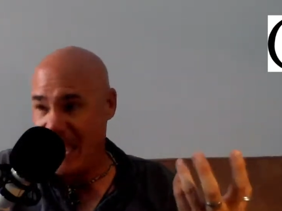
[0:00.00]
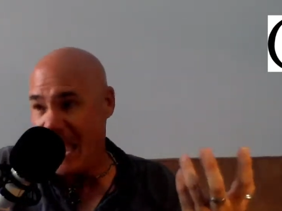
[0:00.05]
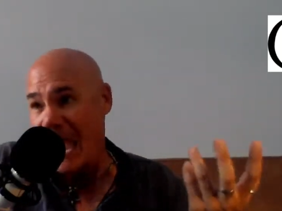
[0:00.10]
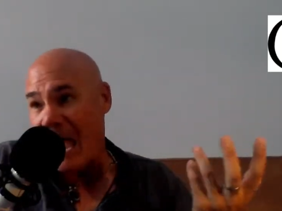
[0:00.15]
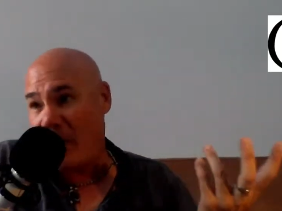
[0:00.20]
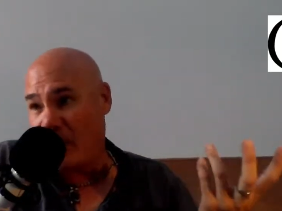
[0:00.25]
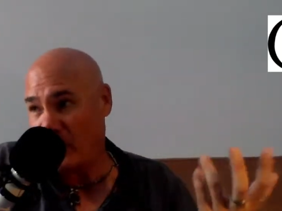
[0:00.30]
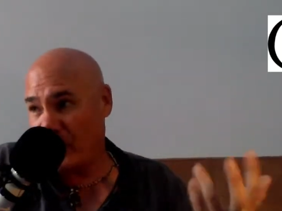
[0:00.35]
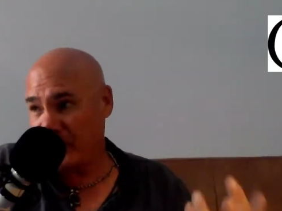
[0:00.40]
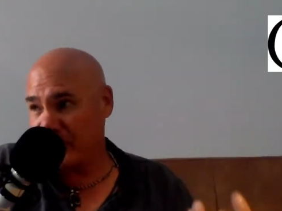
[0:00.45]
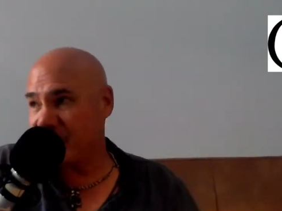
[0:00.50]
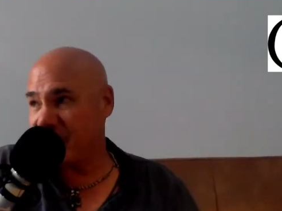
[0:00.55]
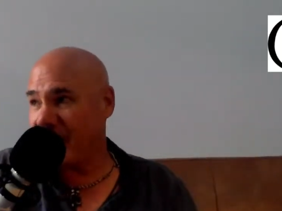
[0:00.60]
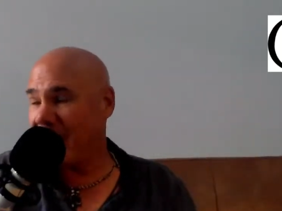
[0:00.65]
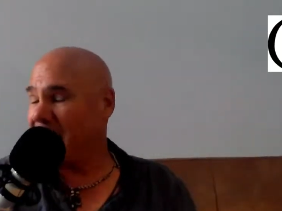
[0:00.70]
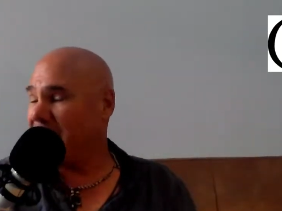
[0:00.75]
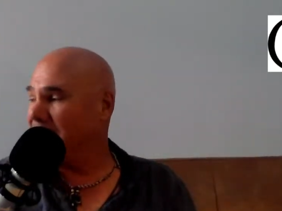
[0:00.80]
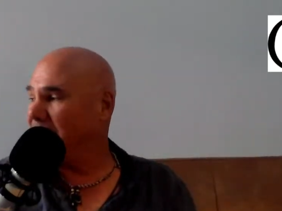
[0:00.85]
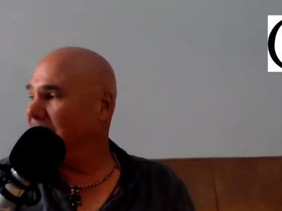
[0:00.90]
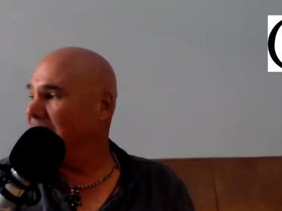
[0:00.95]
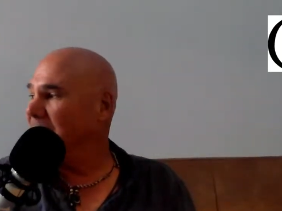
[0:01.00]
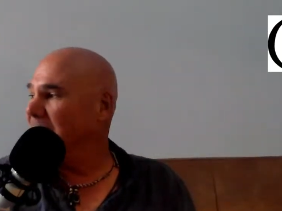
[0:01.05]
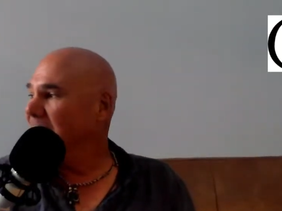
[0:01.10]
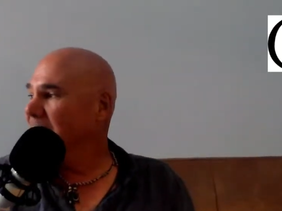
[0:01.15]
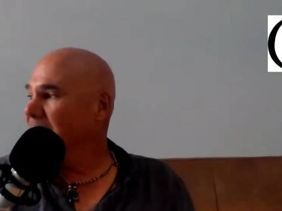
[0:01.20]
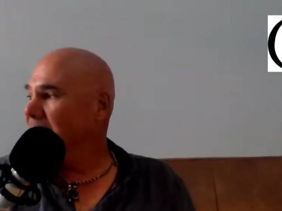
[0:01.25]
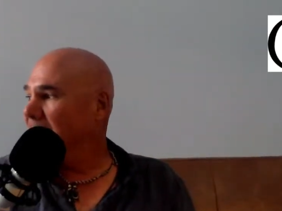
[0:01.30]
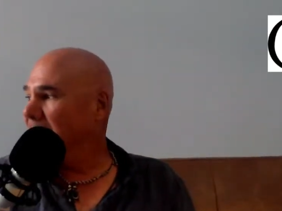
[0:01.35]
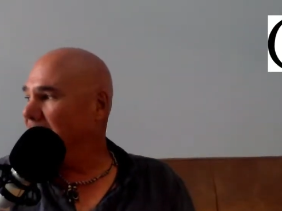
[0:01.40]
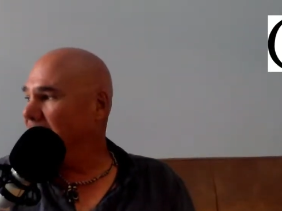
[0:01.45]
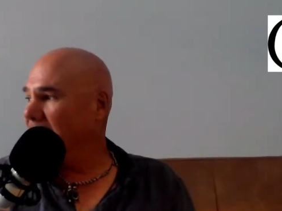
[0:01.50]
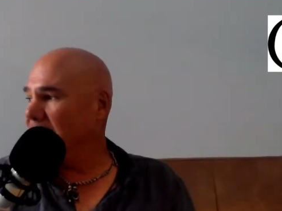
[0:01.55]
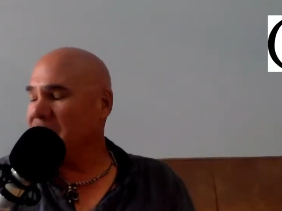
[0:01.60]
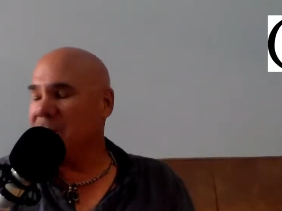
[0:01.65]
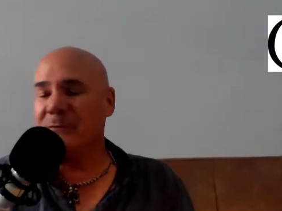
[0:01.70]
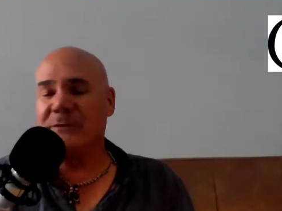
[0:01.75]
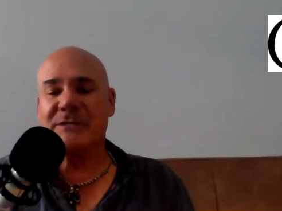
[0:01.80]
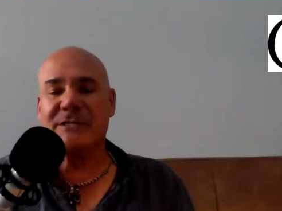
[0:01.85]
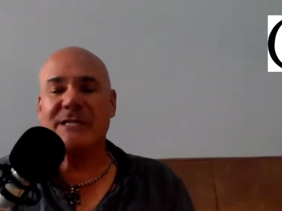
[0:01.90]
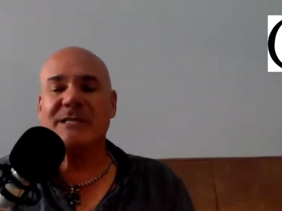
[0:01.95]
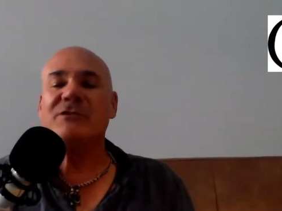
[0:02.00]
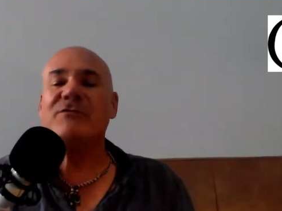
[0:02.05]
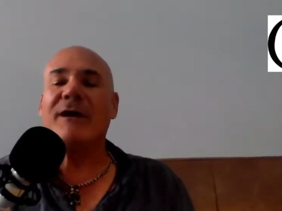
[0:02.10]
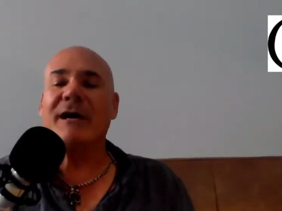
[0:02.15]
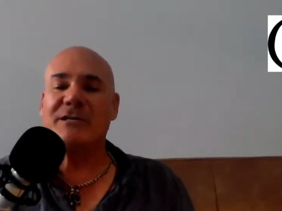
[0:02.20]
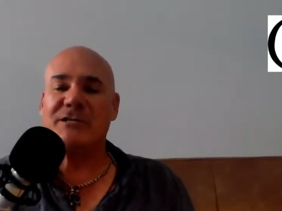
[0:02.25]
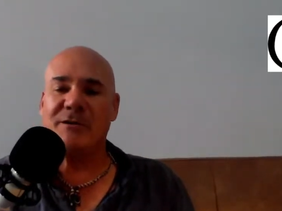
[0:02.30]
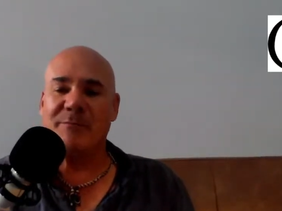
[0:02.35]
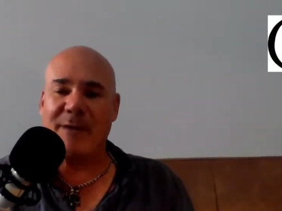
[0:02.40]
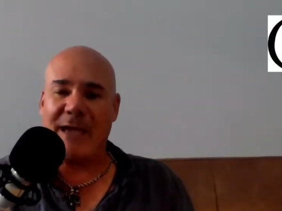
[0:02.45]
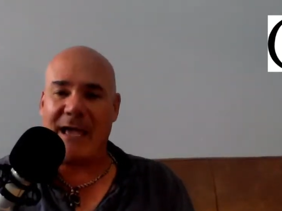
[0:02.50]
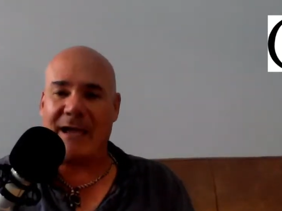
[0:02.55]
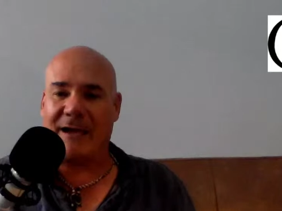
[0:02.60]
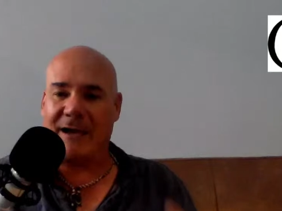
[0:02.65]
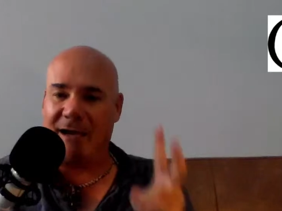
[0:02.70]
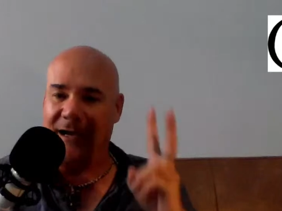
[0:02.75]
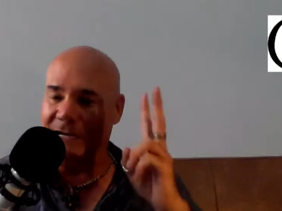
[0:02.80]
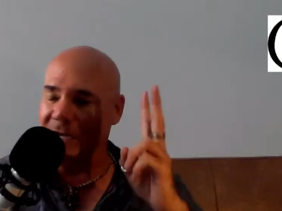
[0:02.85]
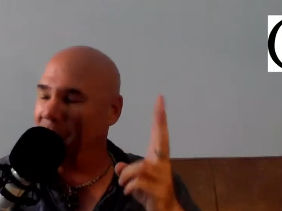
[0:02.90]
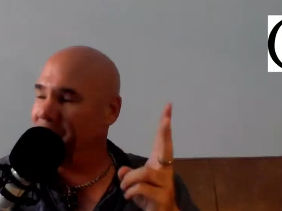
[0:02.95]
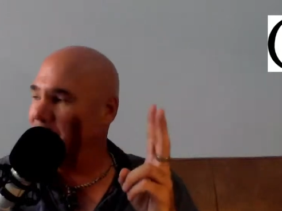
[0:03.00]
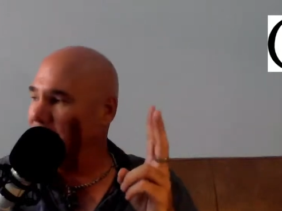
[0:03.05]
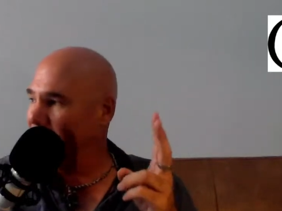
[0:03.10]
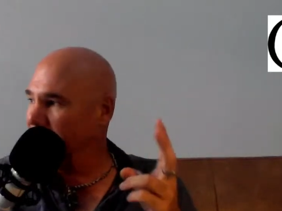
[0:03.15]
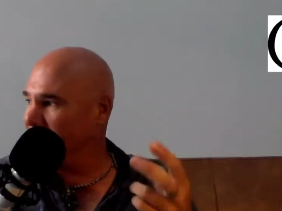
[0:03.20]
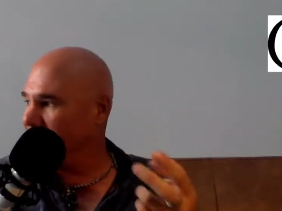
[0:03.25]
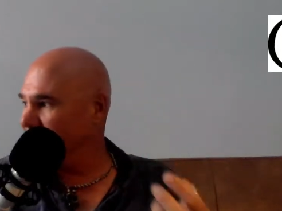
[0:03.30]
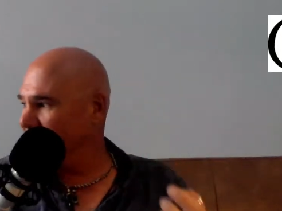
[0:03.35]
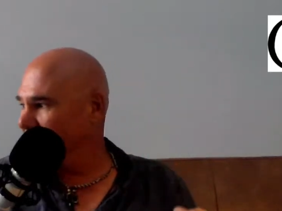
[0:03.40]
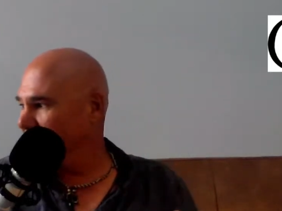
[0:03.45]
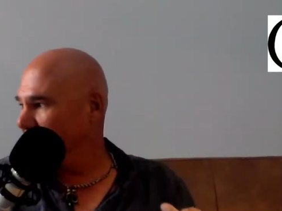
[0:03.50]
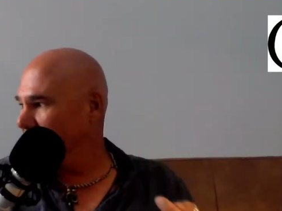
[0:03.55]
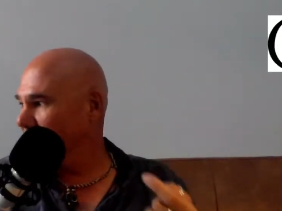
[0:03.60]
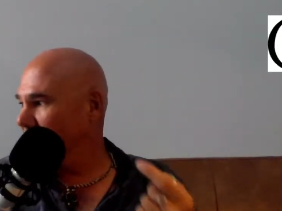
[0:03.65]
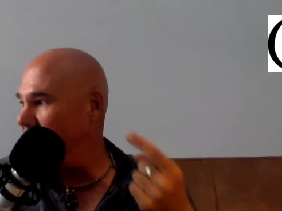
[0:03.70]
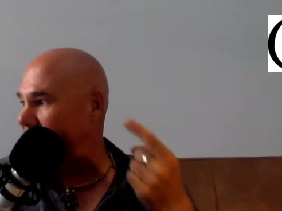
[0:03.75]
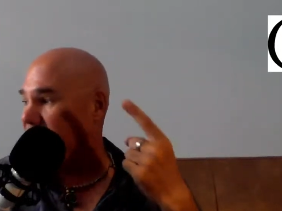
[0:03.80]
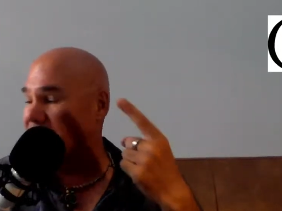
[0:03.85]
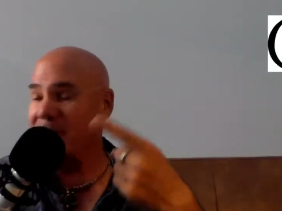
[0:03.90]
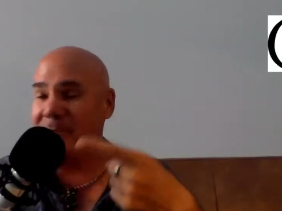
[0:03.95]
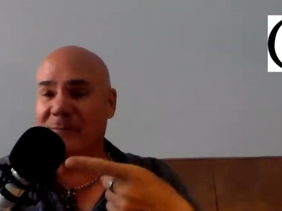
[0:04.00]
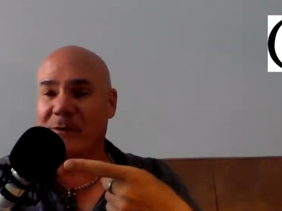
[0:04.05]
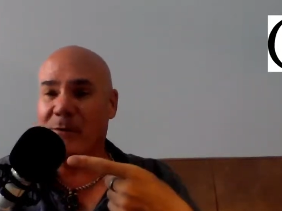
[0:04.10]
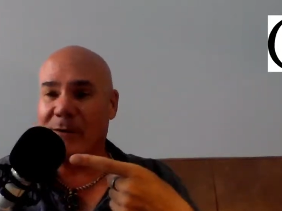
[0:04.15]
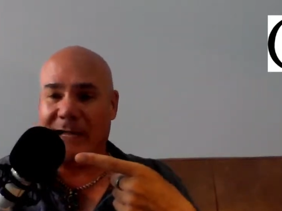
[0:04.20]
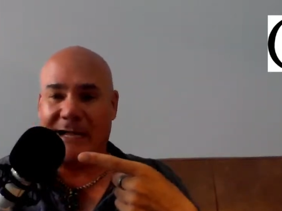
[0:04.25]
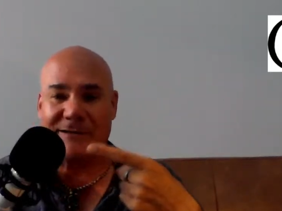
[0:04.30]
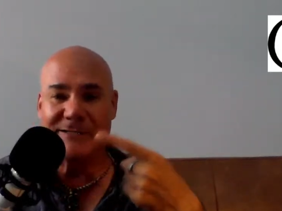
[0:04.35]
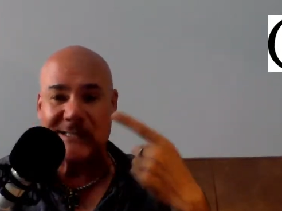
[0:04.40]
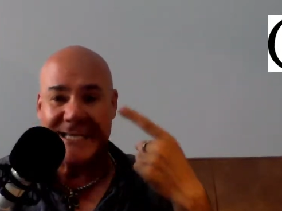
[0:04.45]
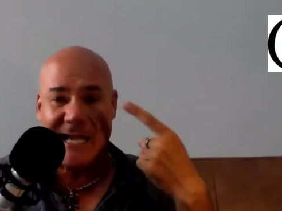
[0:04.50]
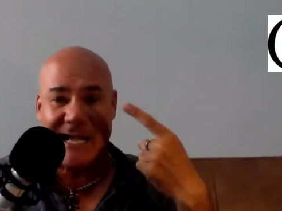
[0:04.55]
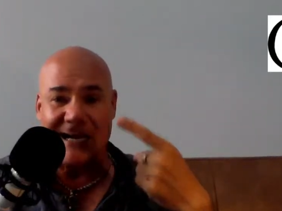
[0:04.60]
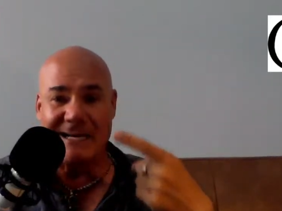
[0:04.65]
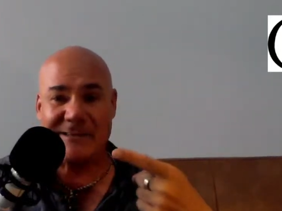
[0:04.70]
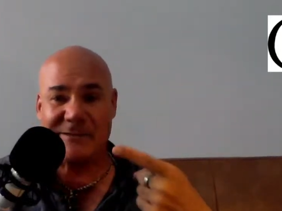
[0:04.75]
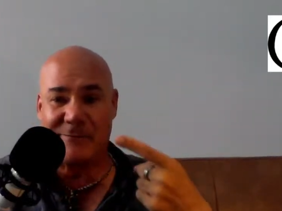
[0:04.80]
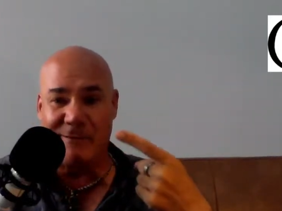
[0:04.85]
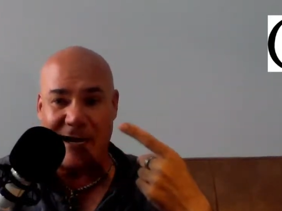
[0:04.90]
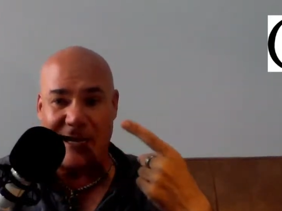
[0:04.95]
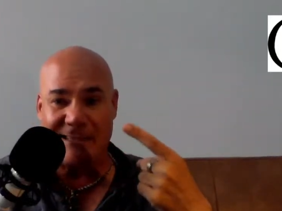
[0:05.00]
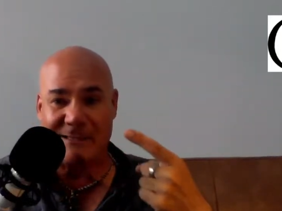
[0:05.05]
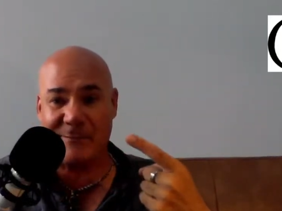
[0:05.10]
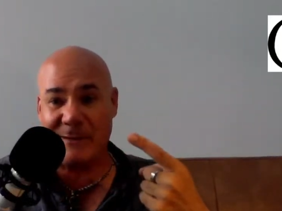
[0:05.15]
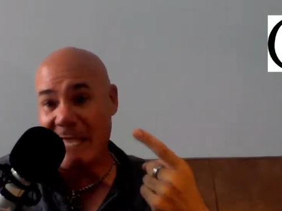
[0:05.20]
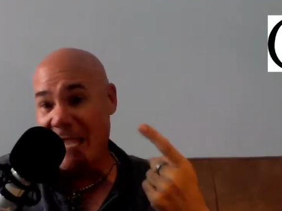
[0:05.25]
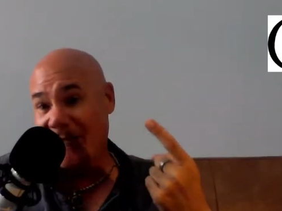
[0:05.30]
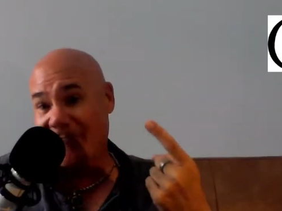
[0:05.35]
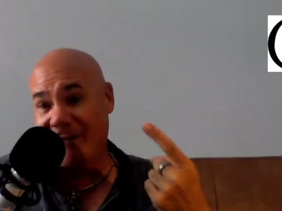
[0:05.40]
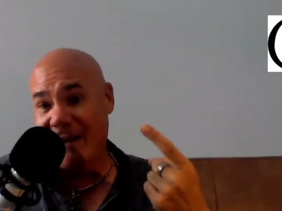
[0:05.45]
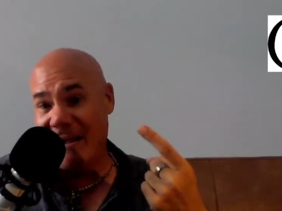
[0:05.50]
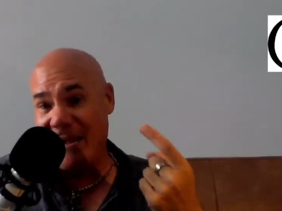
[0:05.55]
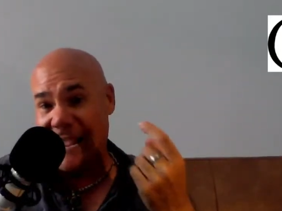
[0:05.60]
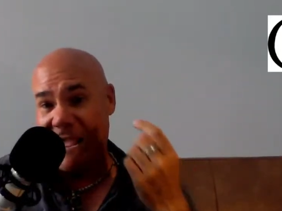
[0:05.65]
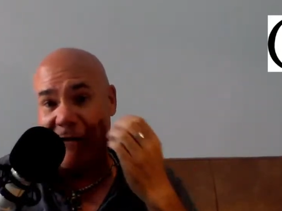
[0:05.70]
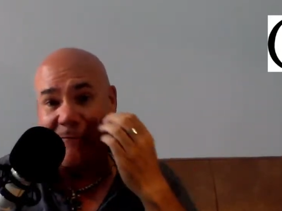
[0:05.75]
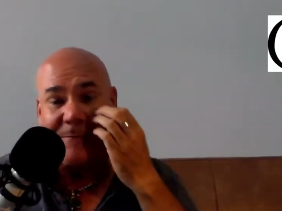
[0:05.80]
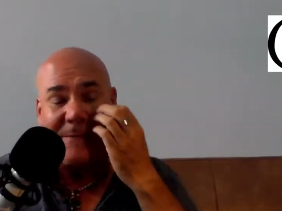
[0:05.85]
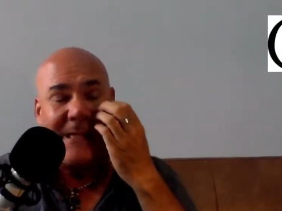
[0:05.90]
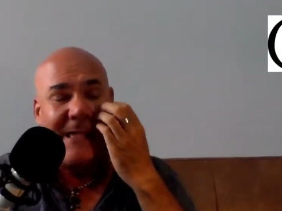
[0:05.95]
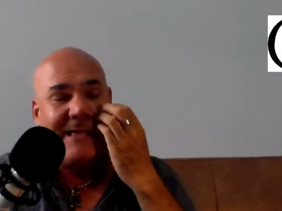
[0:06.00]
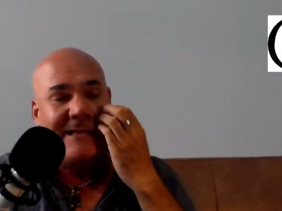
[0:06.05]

hours, likely, you will see Direction Bangkok uploading a video of him going outside in the rain that we have right now.